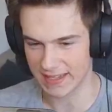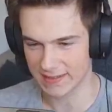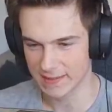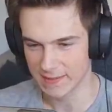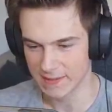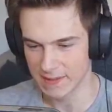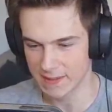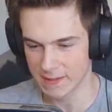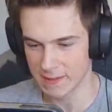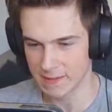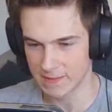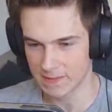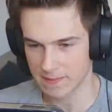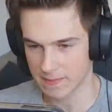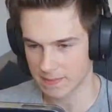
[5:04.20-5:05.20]
it.
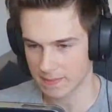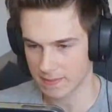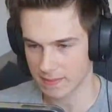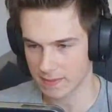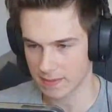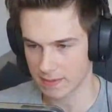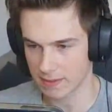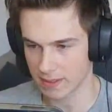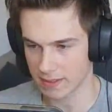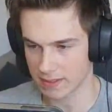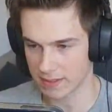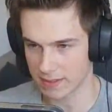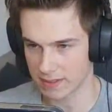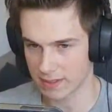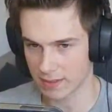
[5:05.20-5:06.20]
Okay,
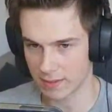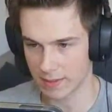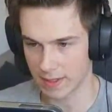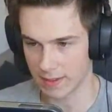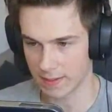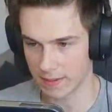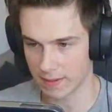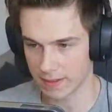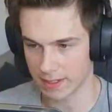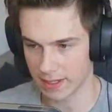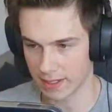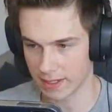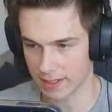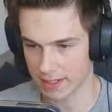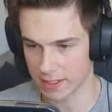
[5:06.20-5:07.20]
so let's go down there
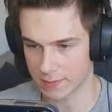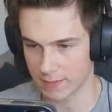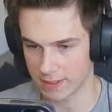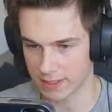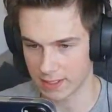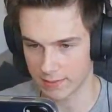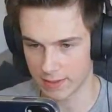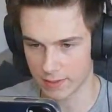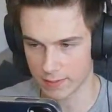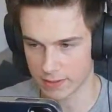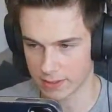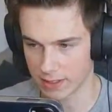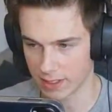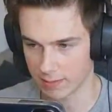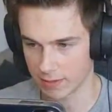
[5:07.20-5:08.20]
again. I guess my teammate
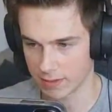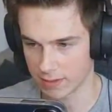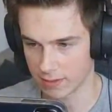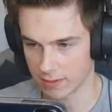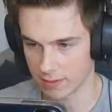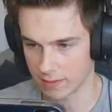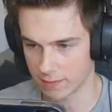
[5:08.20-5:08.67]
wasn't able to.